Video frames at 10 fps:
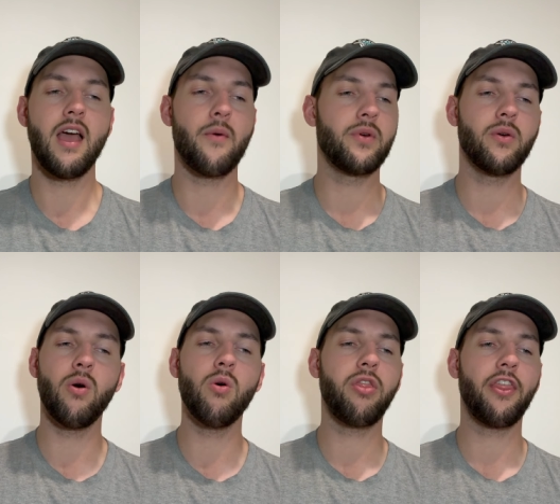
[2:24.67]
and we were
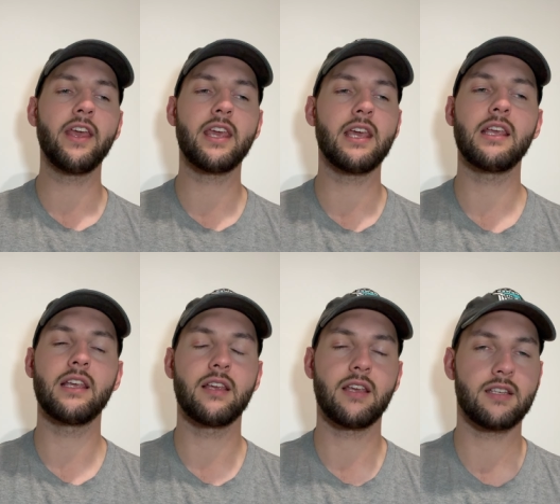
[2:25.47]
all
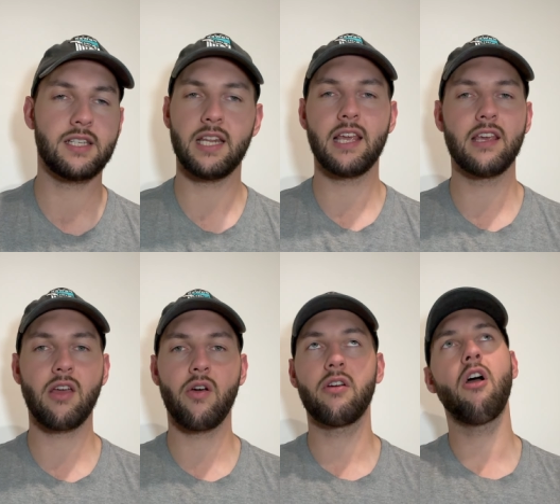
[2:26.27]
thinking, sitting here
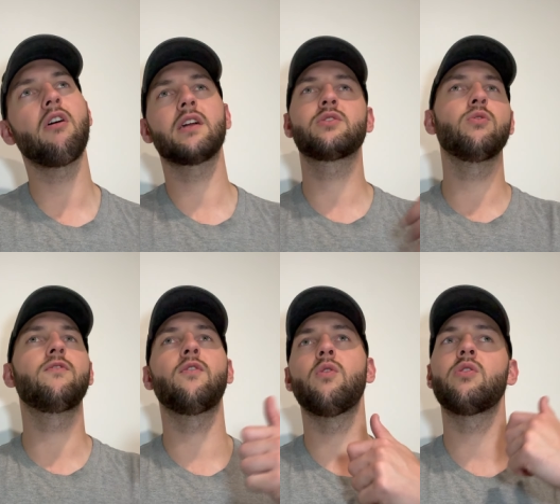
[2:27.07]
going, all right, tall
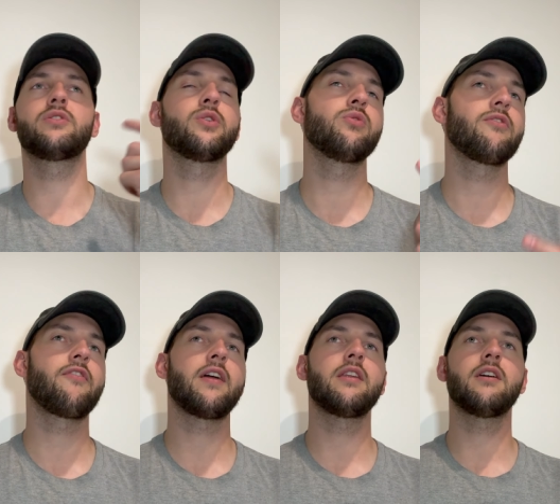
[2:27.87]
forward, tall
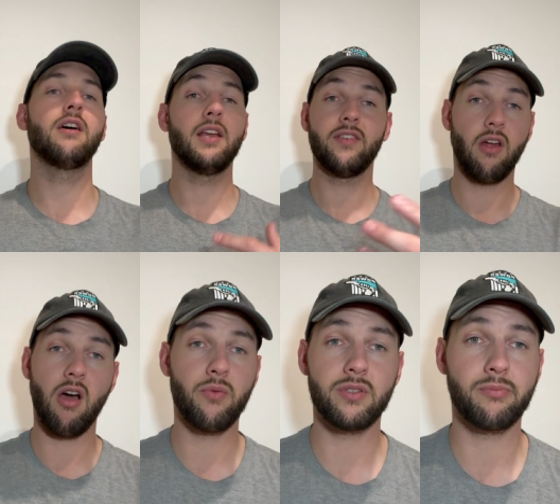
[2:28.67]
defender. Even
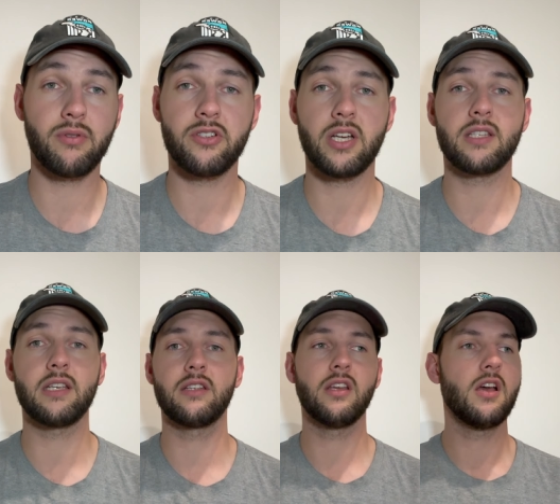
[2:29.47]
I was
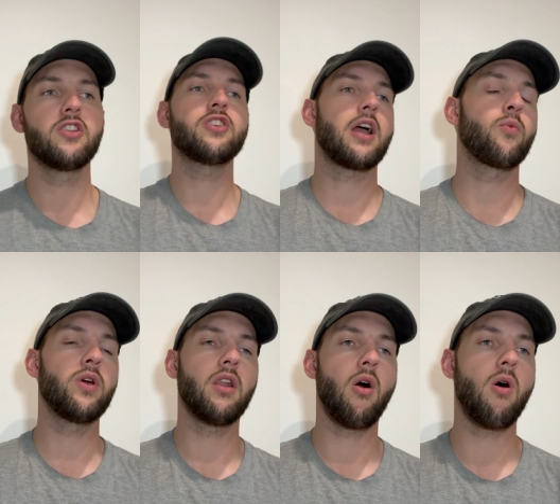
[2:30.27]
projecting Jack
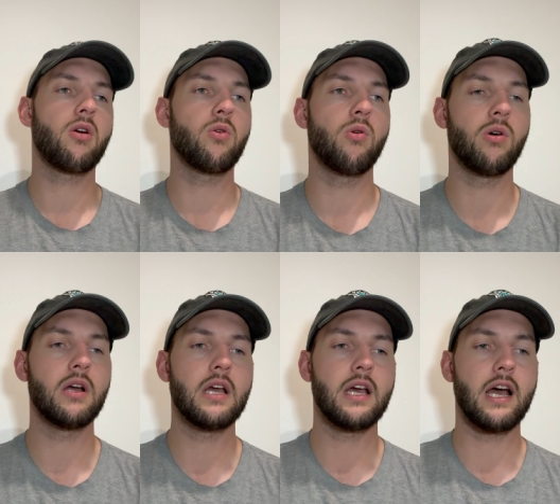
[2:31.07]
Whitlock, or
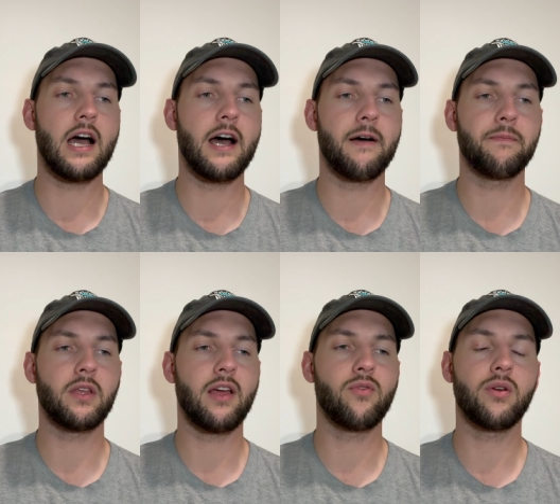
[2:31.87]

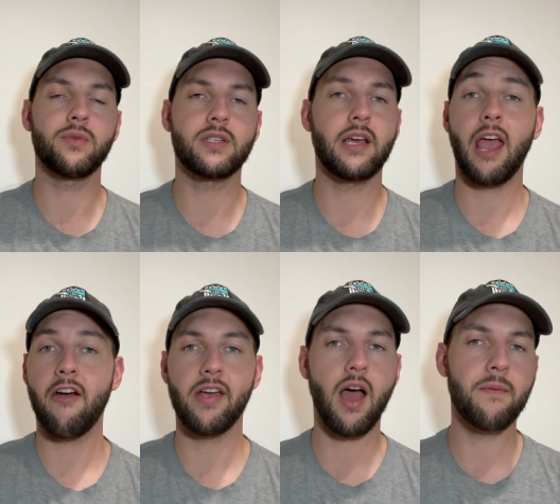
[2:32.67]
everyone was saying
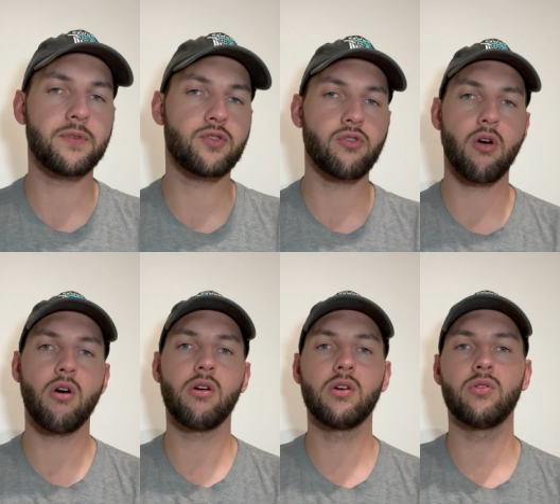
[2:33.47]
Harry
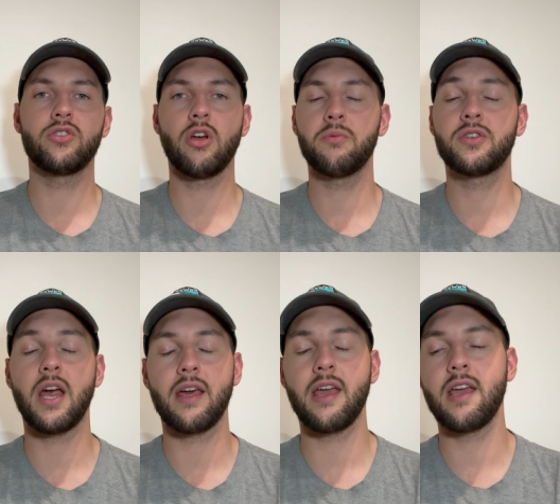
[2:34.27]
Armstrong or Job
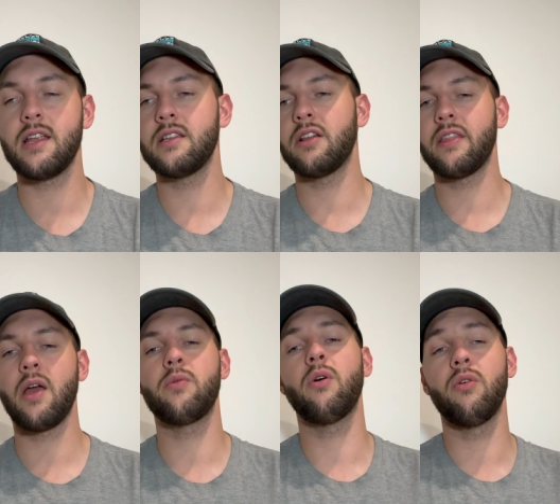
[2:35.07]
Shanahan. They
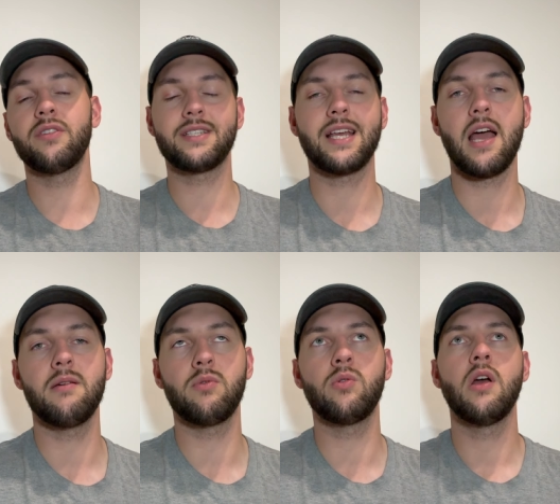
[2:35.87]
were on the
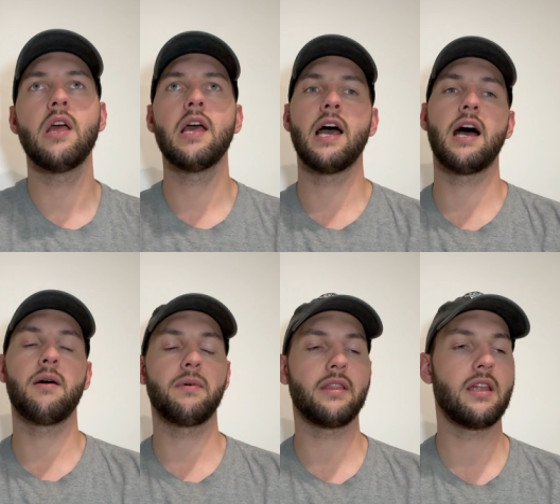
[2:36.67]
table.
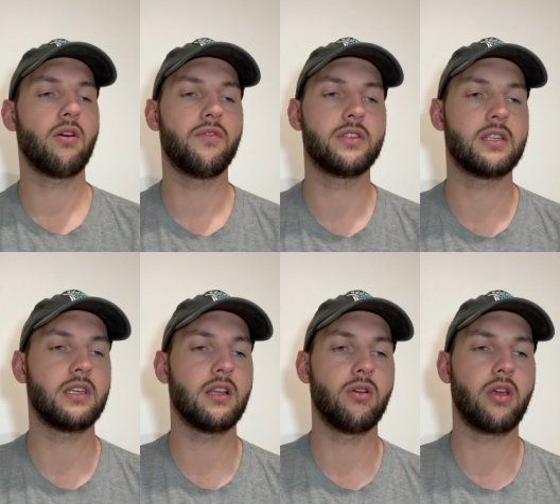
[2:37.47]
And then
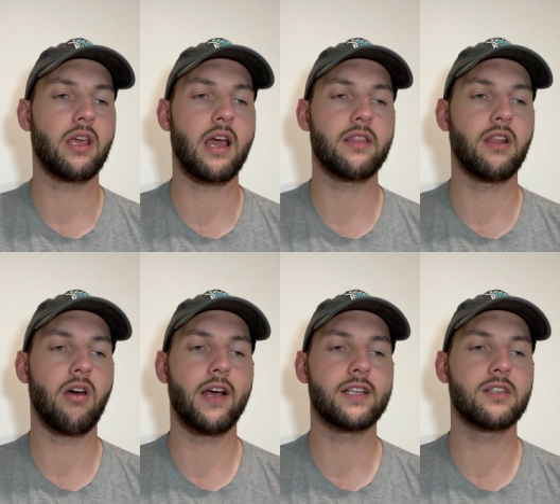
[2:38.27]
obviously you're looking at the
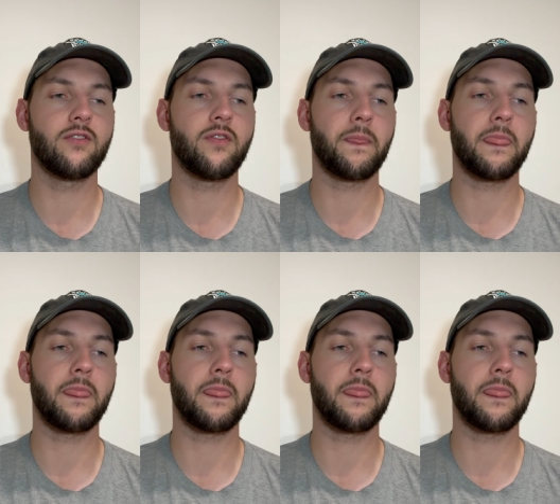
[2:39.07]
likes of